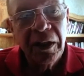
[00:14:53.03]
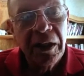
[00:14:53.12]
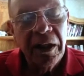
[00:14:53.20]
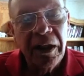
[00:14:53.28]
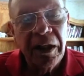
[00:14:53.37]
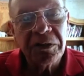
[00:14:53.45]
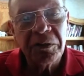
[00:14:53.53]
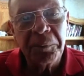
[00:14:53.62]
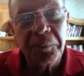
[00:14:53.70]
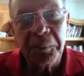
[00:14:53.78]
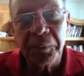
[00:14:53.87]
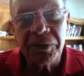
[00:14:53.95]
And so
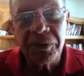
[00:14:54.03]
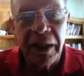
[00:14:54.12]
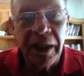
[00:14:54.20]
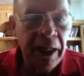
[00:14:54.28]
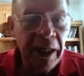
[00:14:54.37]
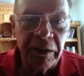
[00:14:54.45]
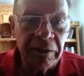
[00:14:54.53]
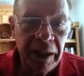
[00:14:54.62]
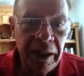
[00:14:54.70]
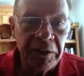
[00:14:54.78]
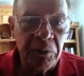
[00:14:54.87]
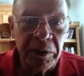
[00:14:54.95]
people say I had
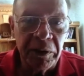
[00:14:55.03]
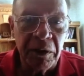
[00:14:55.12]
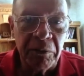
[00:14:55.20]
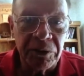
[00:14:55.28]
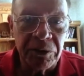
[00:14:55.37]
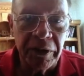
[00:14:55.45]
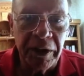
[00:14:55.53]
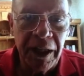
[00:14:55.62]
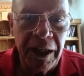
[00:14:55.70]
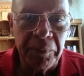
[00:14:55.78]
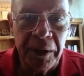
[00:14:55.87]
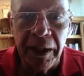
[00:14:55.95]
to read out what's going to
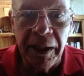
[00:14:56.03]
happen. I